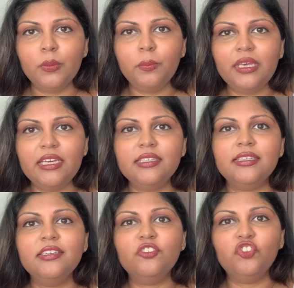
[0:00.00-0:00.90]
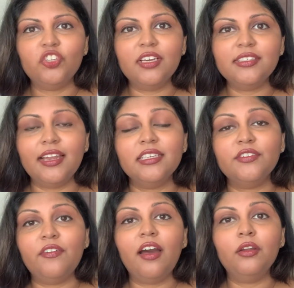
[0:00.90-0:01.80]
peace is just as
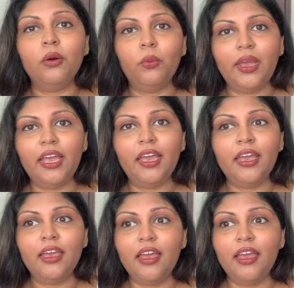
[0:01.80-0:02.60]
far away